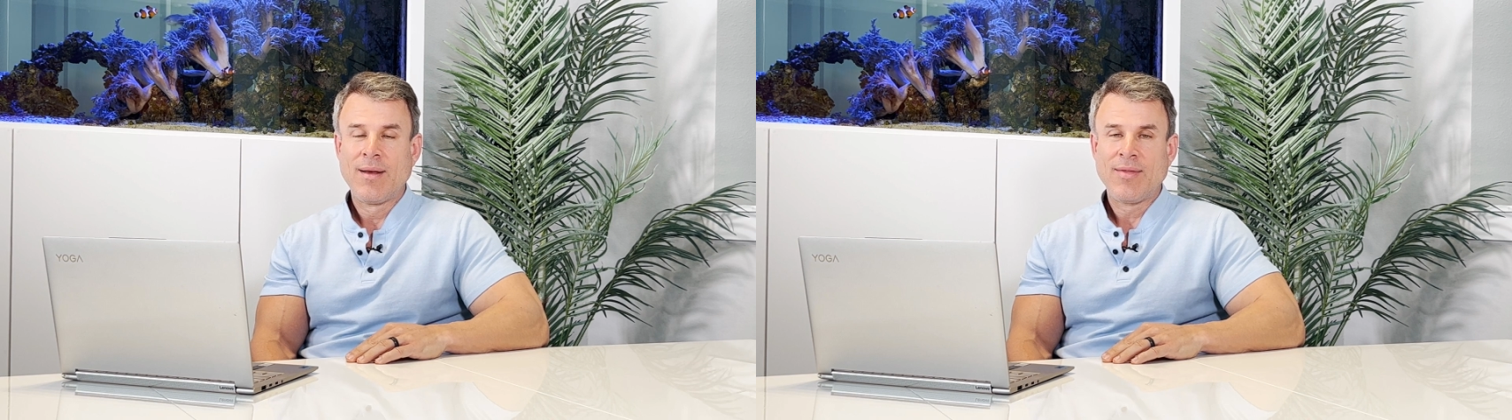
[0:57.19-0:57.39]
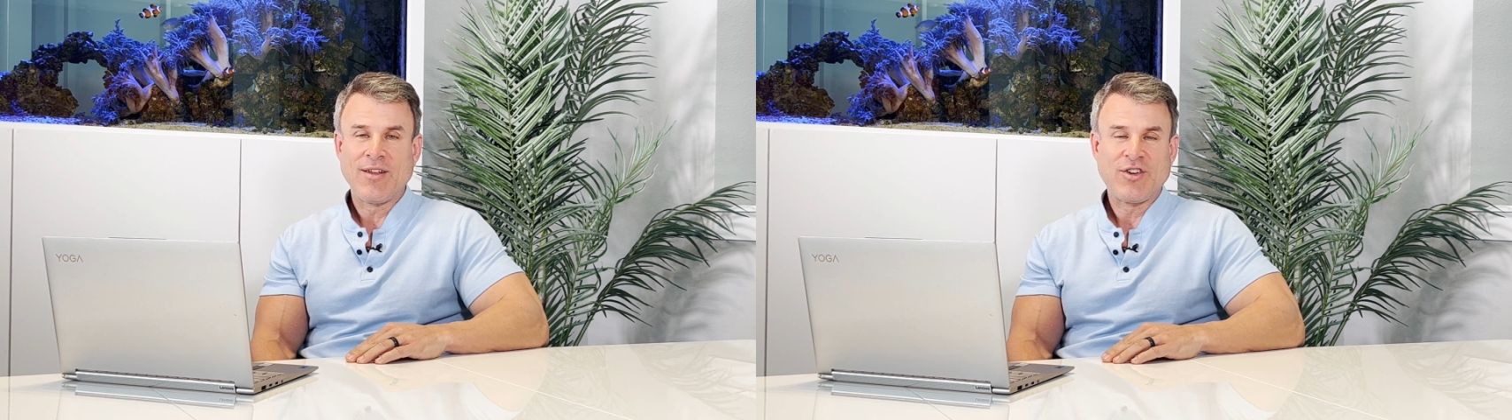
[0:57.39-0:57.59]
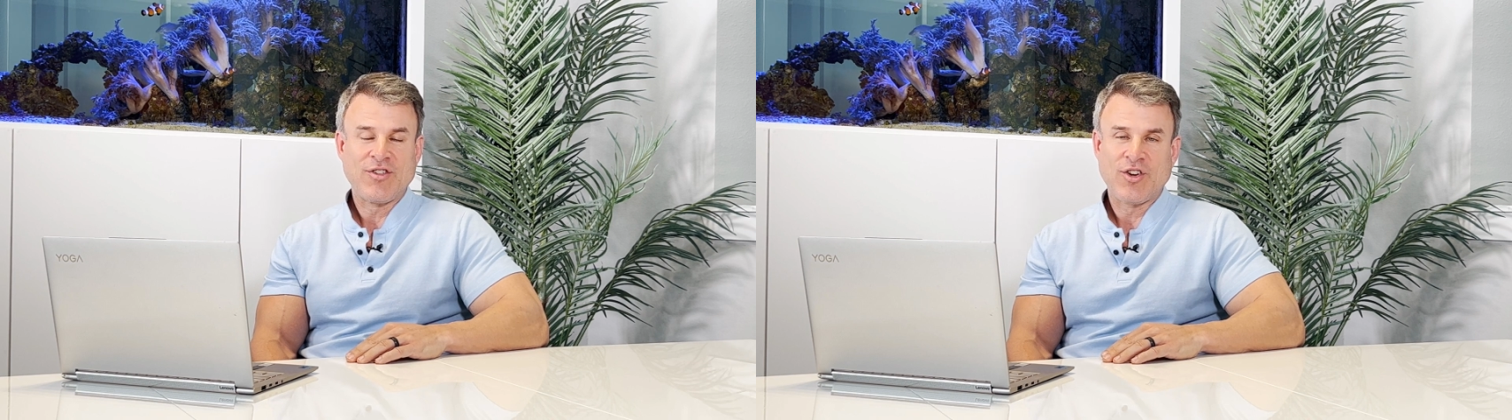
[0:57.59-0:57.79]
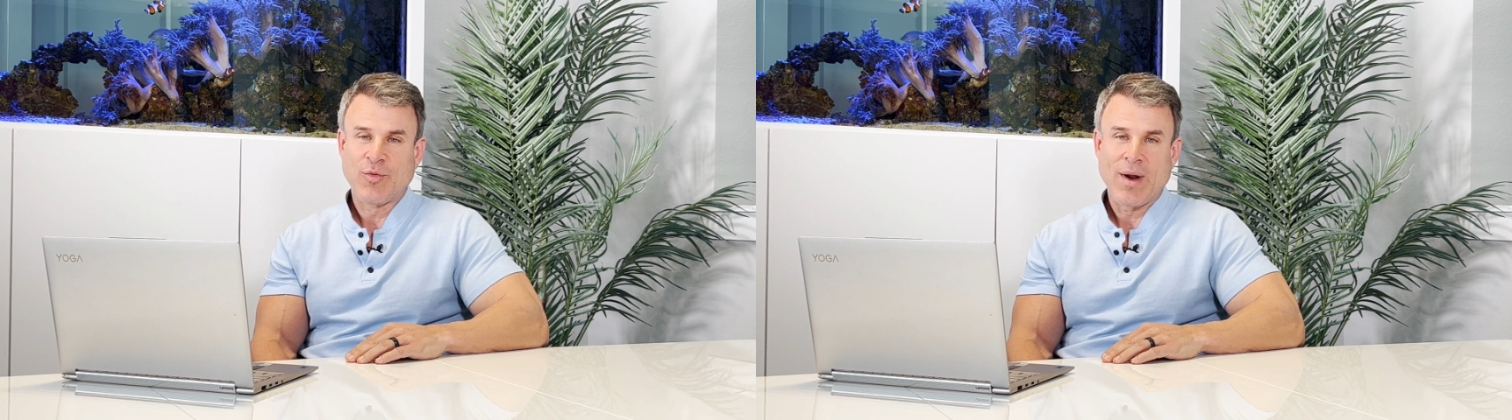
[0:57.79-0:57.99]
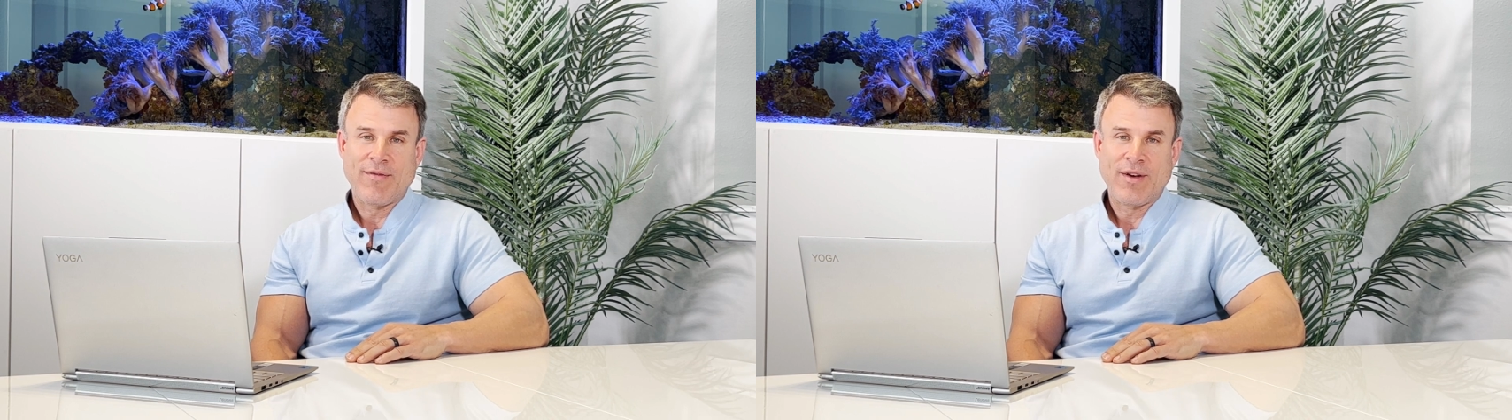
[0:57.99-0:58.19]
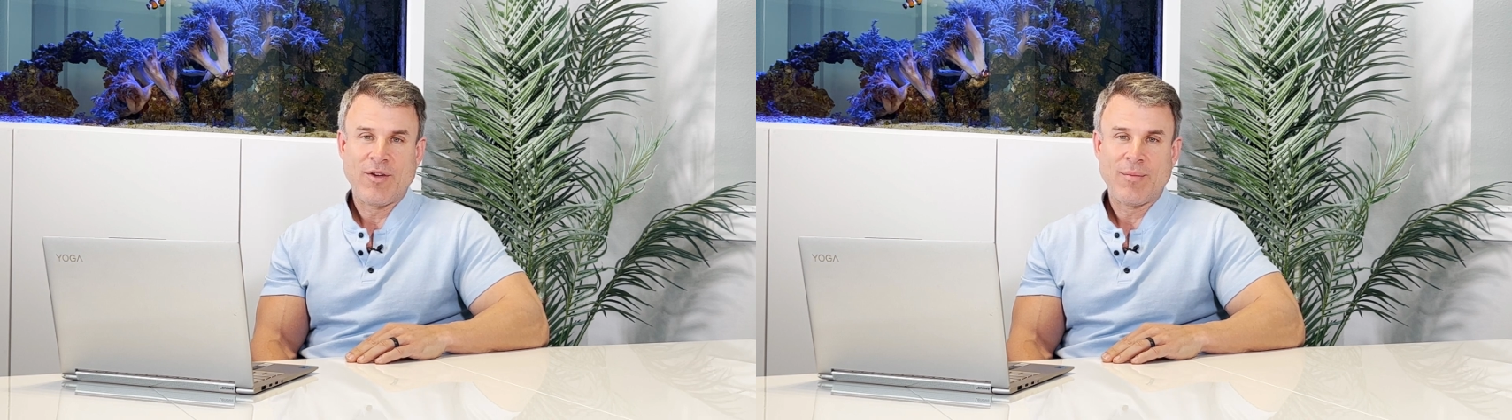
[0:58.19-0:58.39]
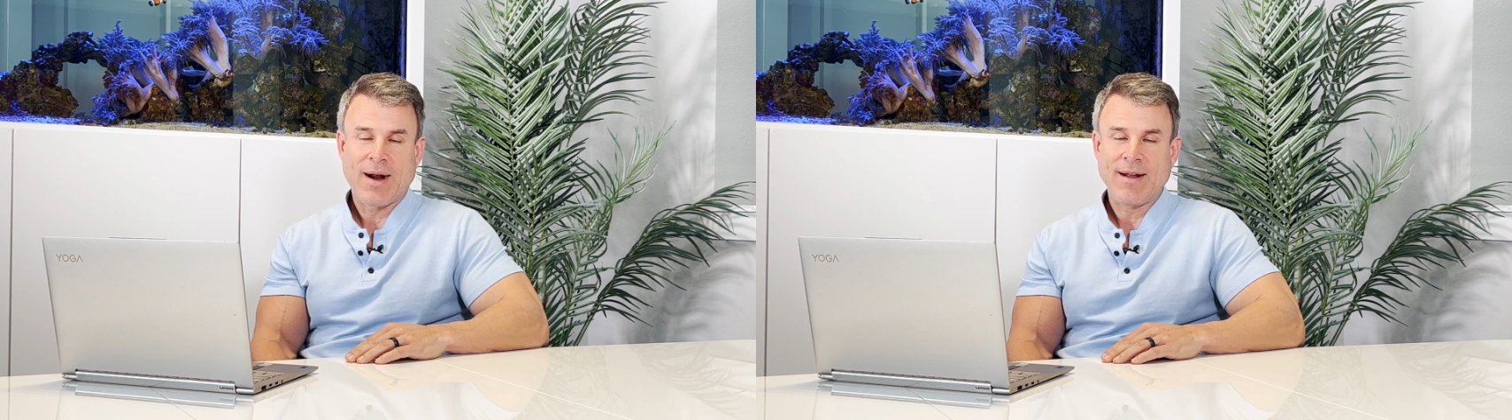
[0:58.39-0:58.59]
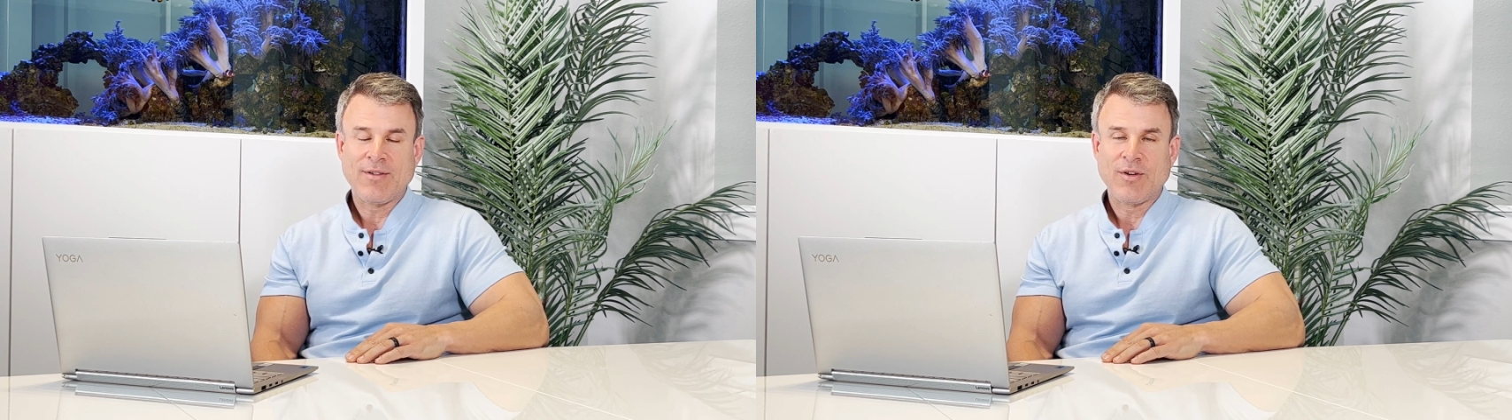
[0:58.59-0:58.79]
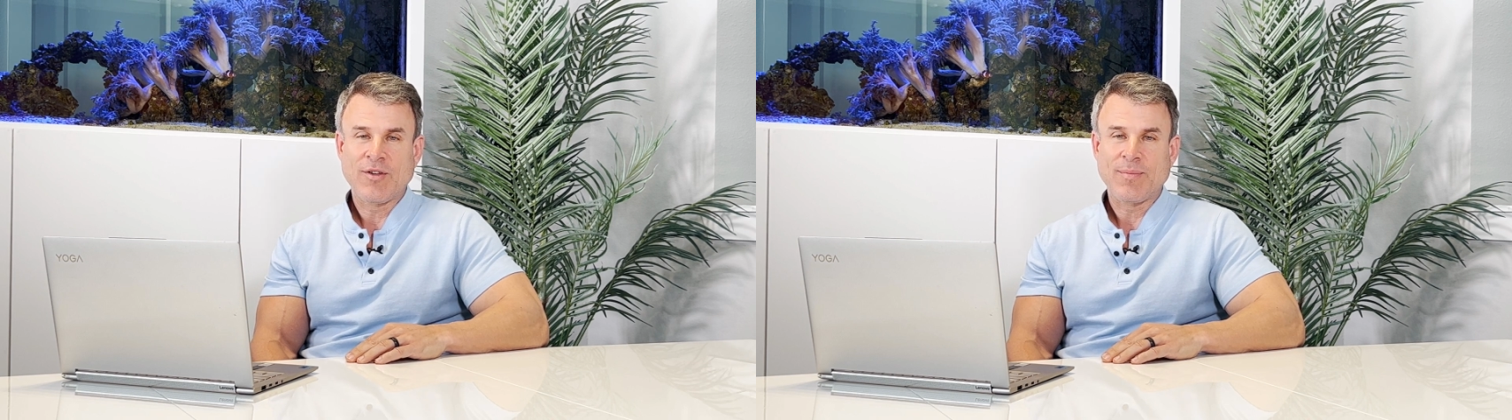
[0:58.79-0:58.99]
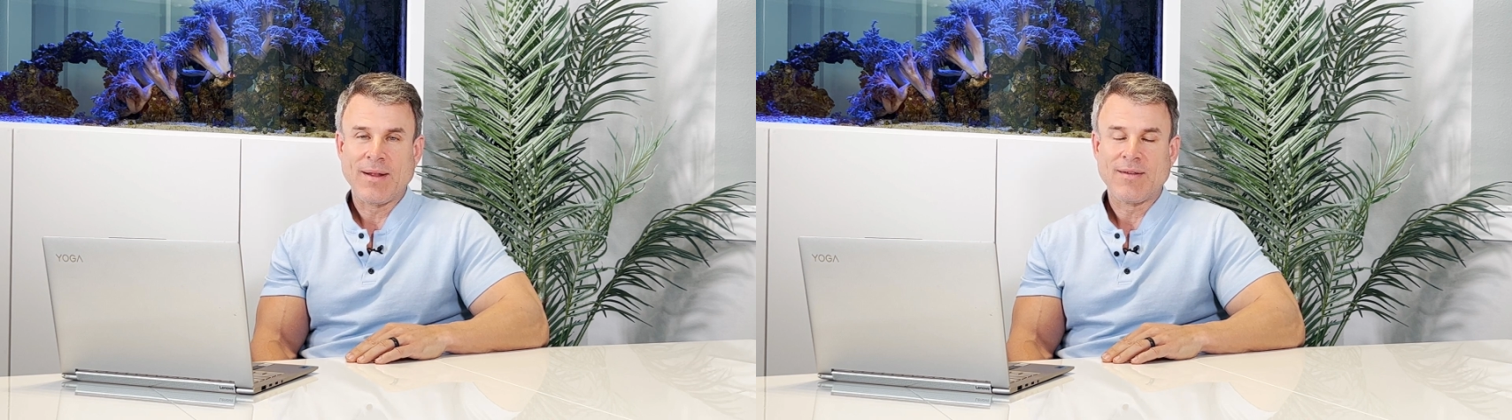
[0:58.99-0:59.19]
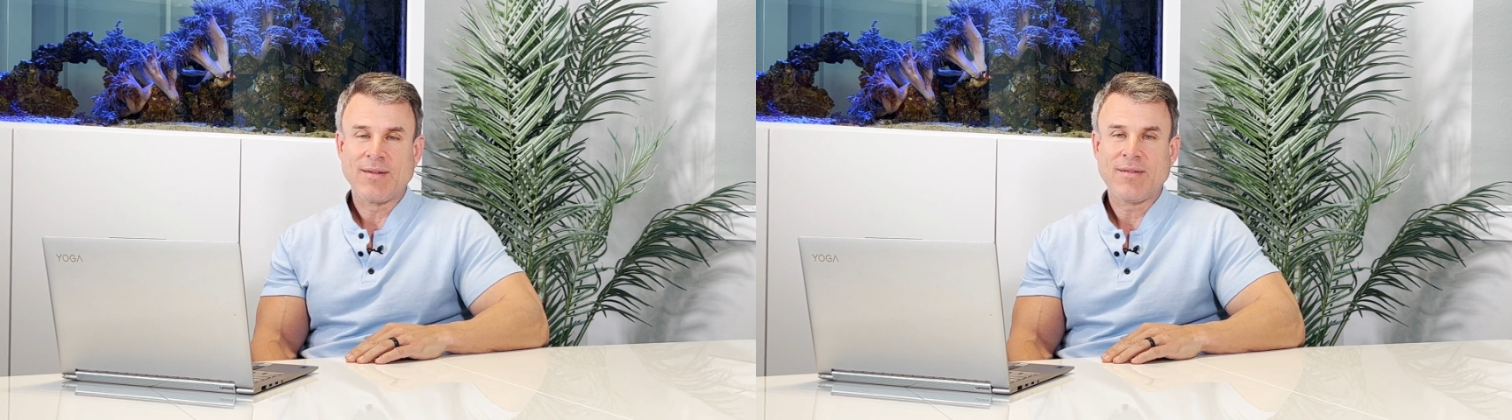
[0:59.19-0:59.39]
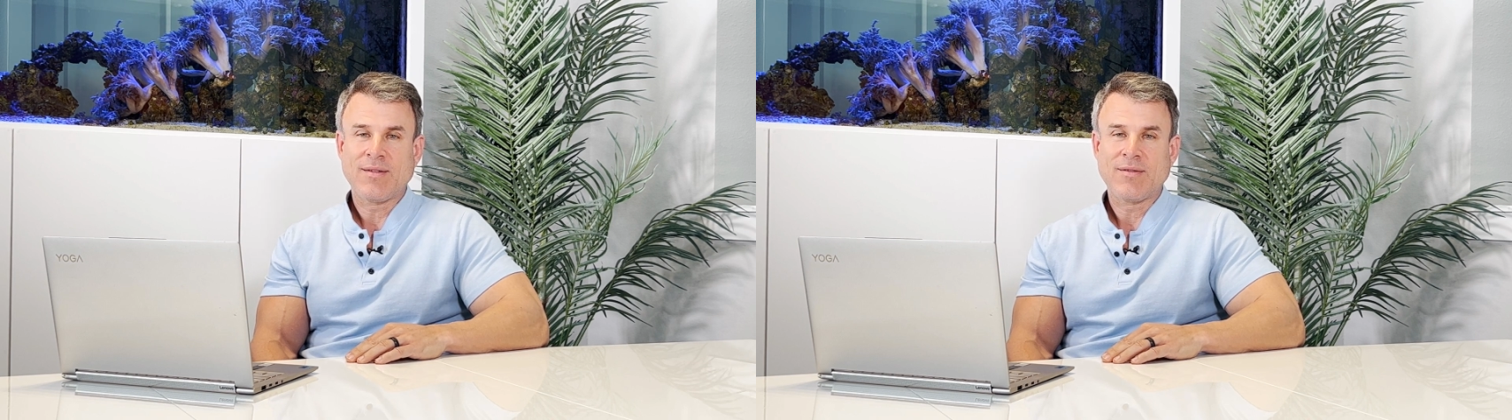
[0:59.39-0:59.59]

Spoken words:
That's just your revenue minus your expenses,